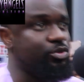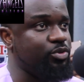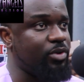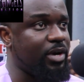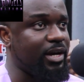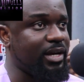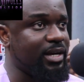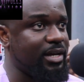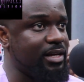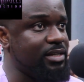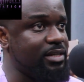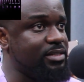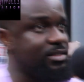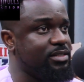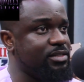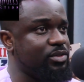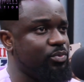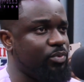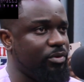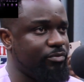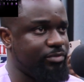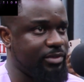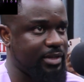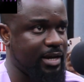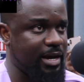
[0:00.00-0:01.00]
to our kids
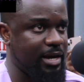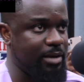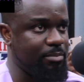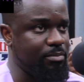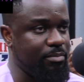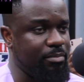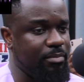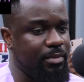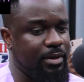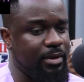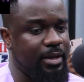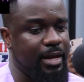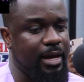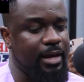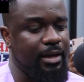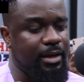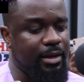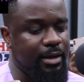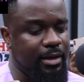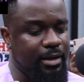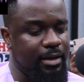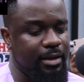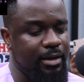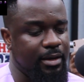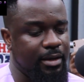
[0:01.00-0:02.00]
with time.
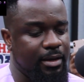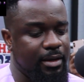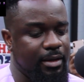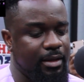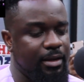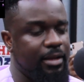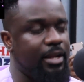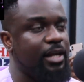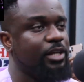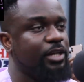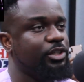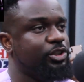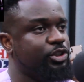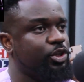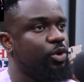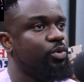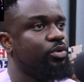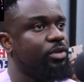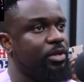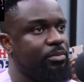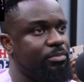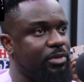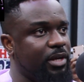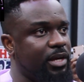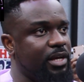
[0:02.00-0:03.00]
Let's show
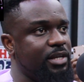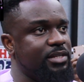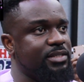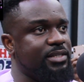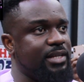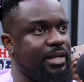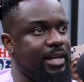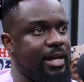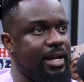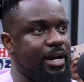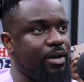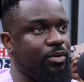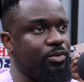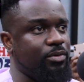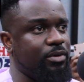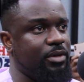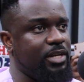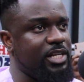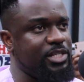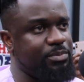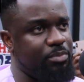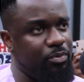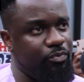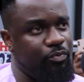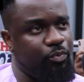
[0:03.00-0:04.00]
them the ins and outs.
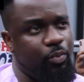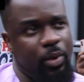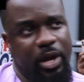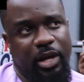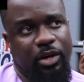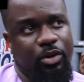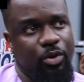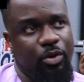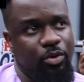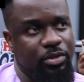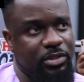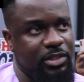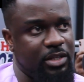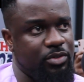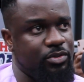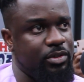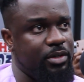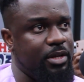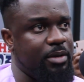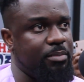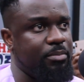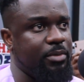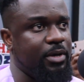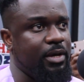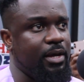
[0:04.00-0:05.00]
Let's be way closer to
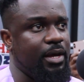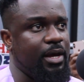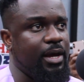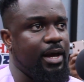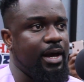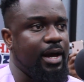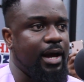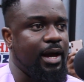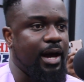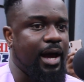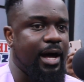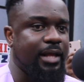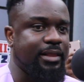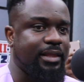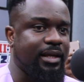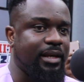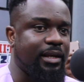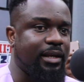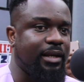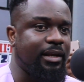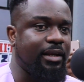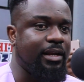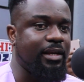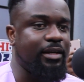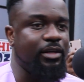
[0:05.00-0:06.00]
them. I
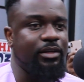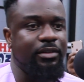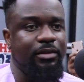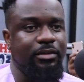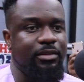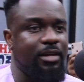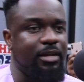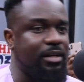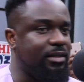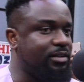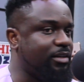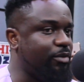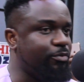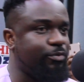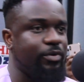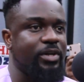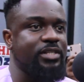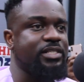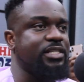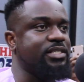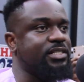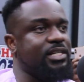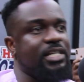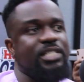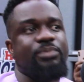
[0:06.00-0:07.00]
think the
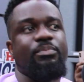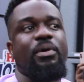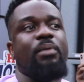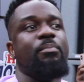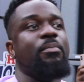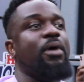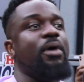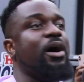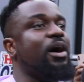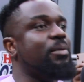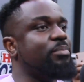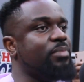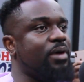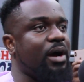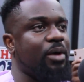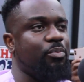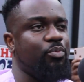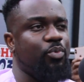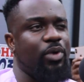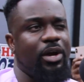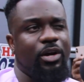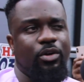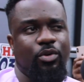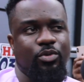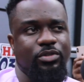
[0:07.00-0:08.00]
difference is just my mom. I'm
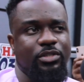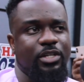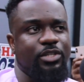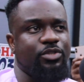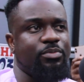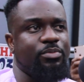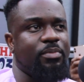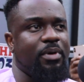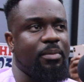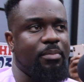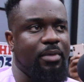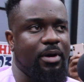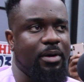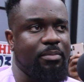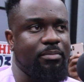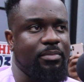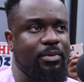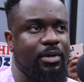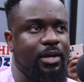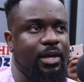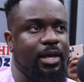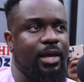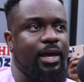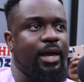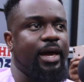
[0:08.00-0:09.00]
way closer to my mom,
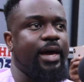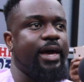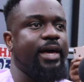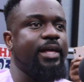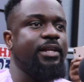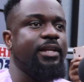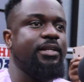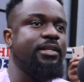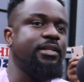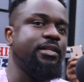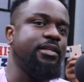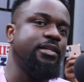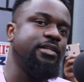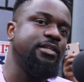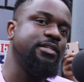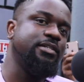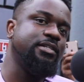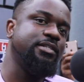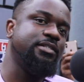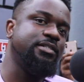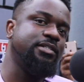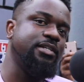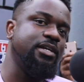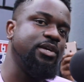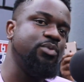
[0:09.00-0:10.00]
and
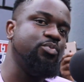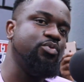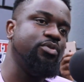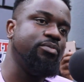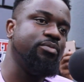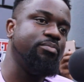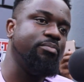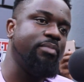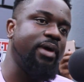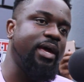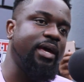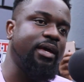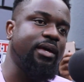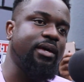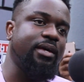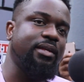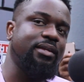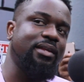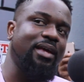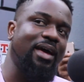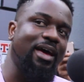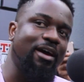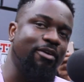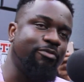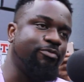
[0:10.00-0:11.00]
she would make
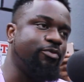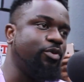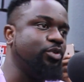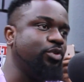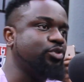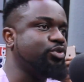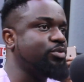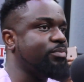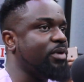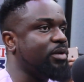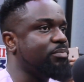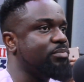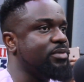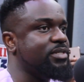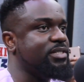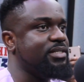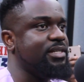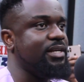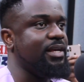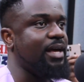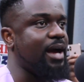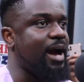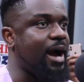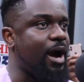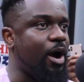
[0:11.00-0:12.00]
the effort to make me
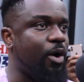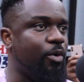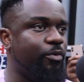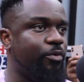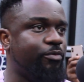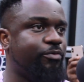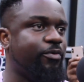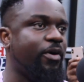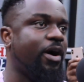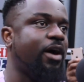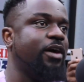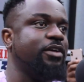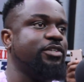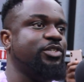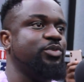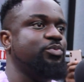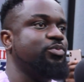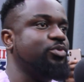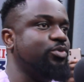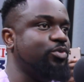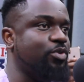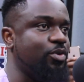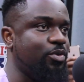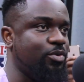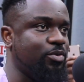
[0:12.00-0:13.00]
see how far she
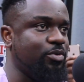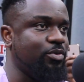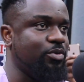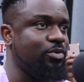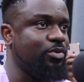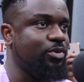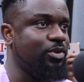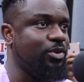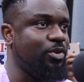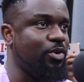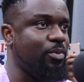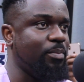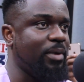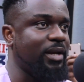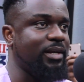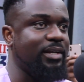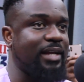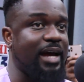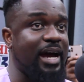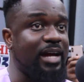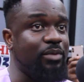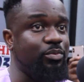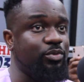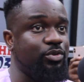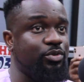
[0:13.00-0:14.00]
would go. My
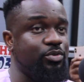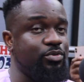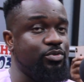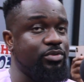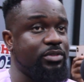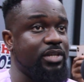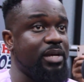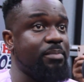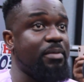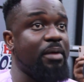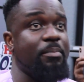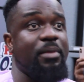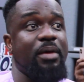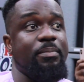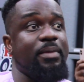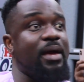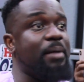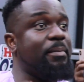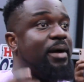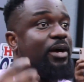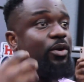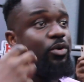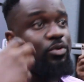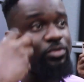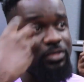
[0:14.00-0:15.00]
dad would do the same, but maybe I
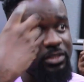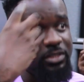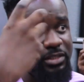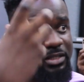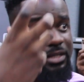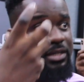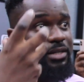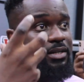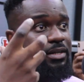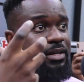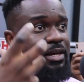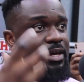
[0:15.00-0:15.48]
might not see it.